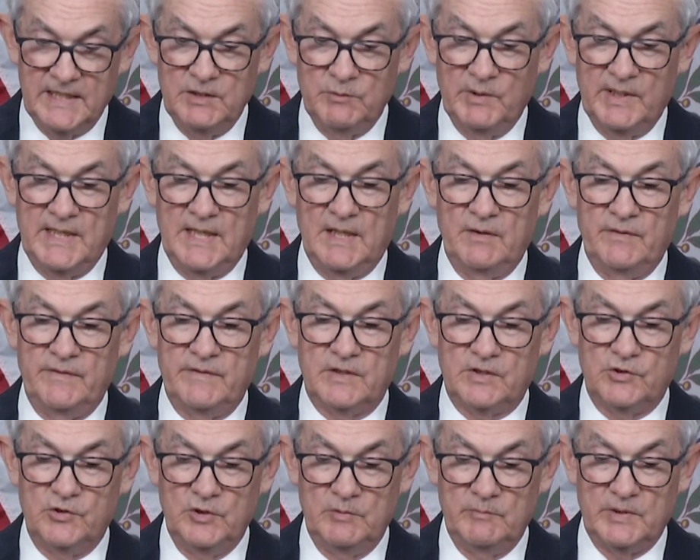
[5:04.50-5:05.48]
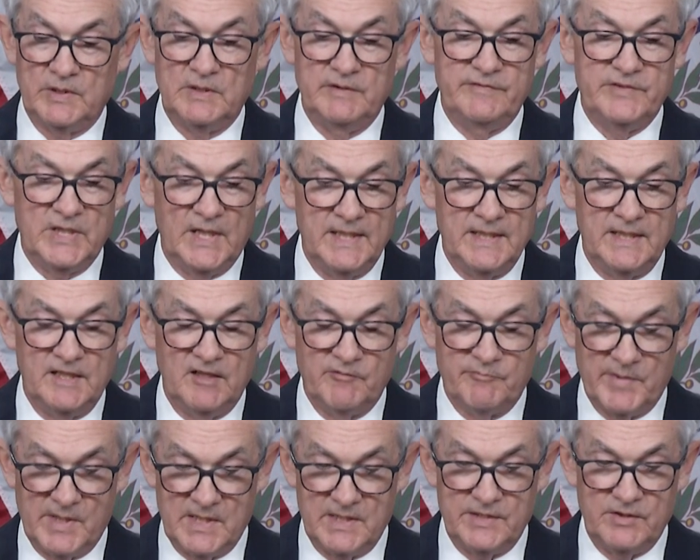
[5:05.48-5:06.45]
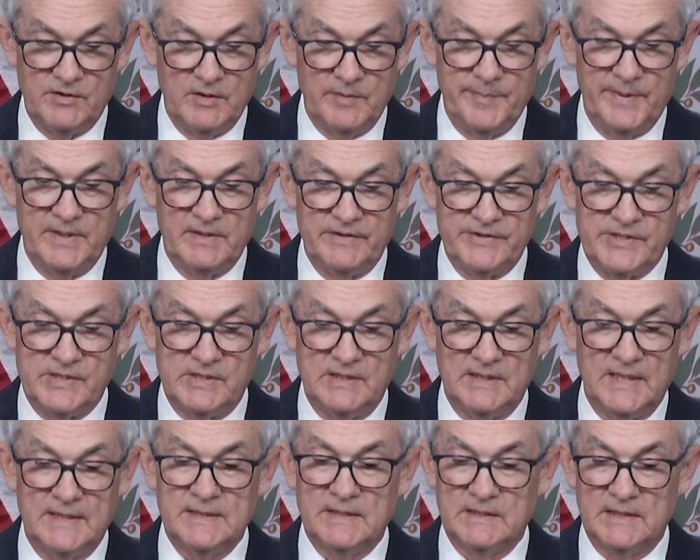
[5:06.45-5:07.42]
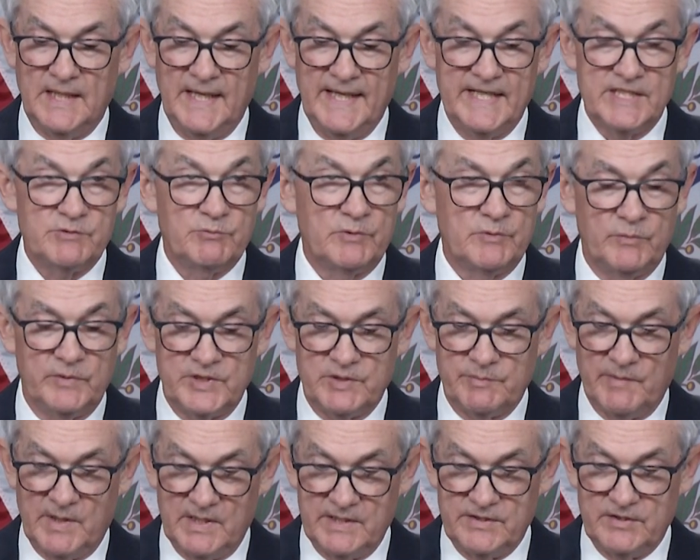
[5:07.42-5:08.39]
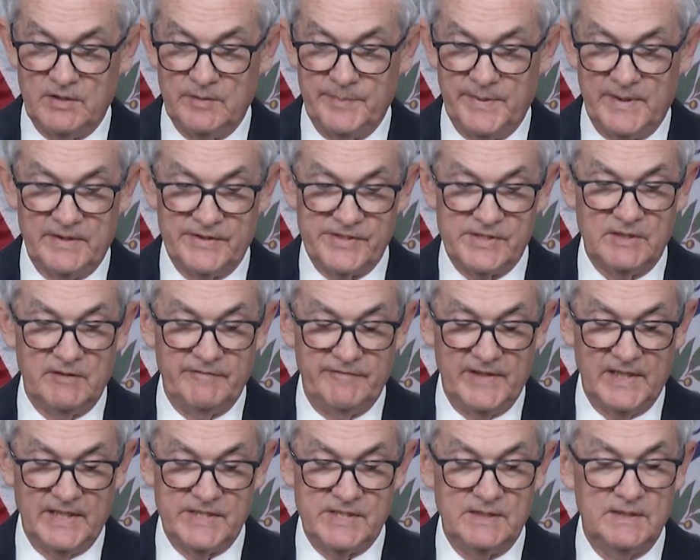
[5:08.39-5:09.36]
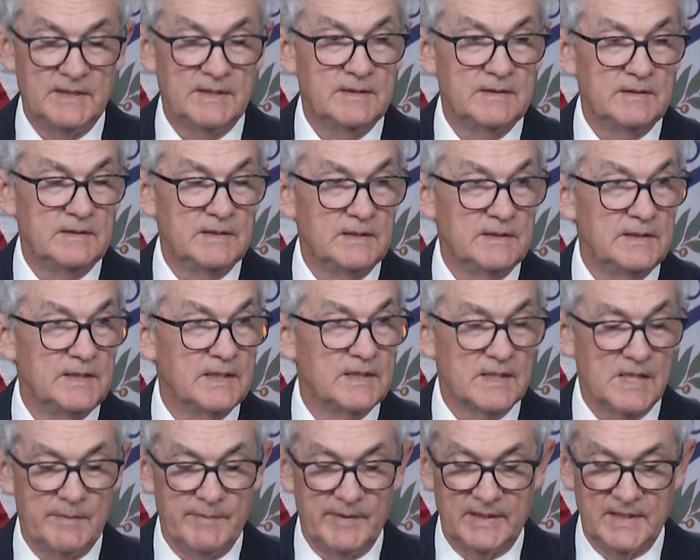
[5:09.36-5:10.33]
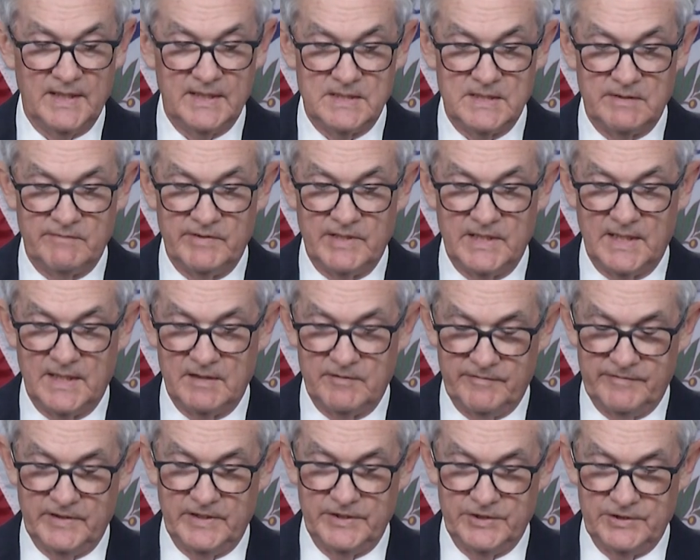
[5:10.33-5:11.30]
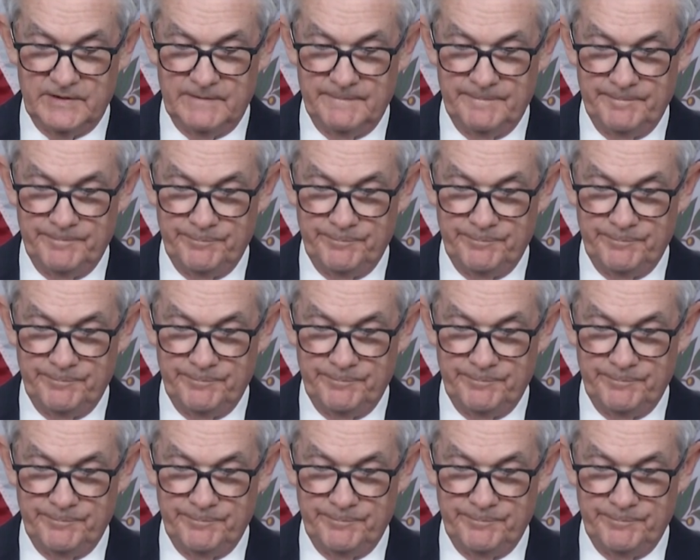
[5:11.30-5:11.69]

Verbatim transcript: into account the cumulative tightening of monetary policy and the lags with which monetary policy affects e- the economic activity and inflation.